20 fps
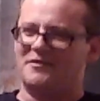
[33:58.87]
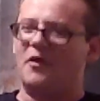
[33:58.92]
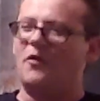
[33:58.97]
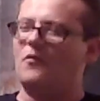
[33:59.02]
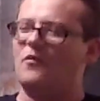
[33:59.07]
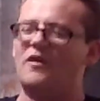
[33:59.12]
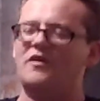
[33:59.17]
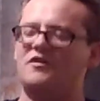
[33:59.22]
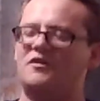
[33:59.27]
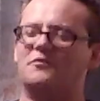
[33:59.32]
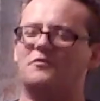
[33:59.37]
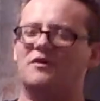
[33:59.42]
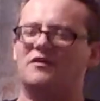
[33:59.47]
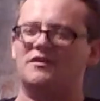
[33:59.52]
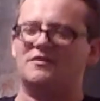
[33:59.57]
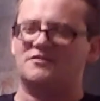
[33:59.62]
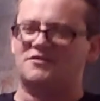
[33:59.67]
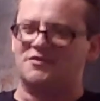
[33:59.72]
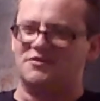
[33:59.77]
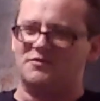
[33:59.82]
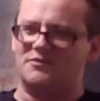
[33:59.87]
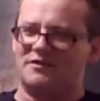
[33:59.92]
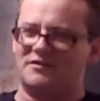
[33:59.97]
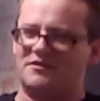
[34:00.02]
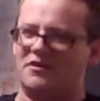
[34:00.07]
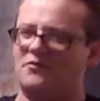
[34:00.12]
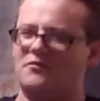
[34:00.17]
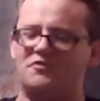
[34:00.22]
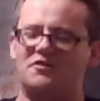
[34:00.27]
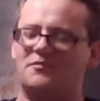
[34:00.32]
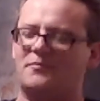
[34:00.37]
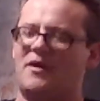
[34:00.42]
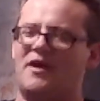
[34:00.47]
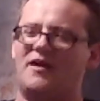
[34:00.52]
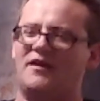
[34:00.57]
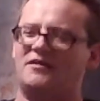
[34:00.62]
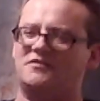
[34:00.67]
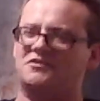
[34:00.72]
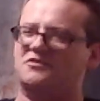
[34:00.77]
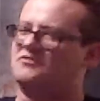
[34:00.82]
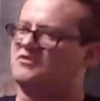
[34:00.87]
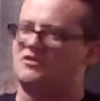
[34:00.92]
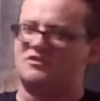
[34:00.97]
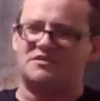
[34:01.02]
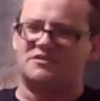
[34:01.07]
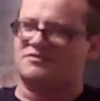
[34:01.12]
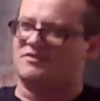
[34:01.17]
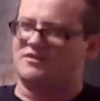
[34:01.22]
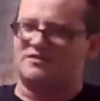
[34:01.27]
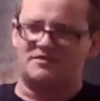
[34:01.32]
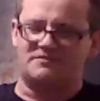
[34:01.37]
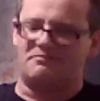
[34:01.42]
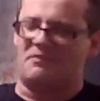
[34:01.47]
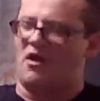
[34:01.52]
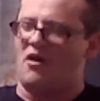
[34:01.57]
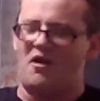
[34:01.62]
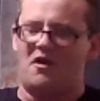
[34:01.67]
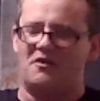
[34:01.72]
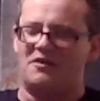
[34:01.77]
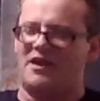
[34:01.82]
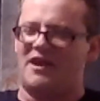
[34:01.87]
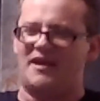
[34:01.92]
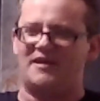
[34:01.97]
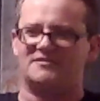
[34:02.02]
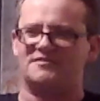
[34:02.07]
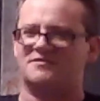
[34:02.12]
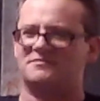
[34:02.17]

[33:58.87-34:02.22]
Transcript: Know where you're running to, and don't look behind you. Just haul ass.